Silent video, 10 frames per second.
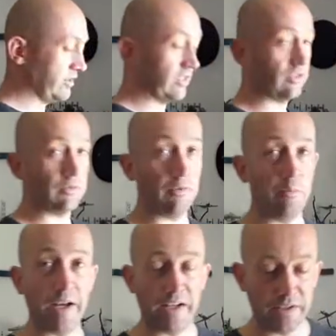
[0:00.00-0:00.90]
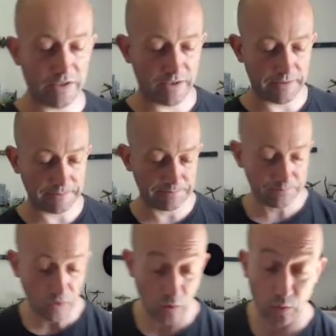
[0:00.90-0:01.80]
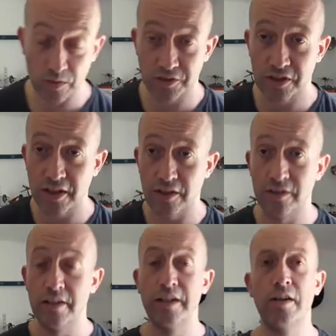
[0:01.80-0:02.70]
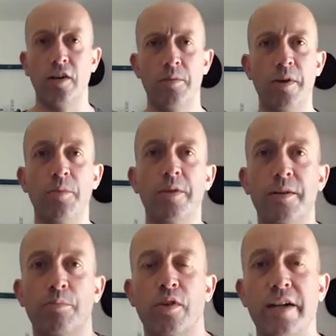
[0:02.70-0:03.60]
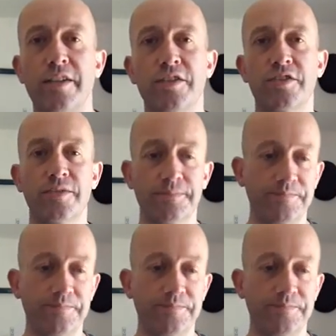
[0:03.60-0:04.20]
does bend, or once a gun on a metal mini breaks,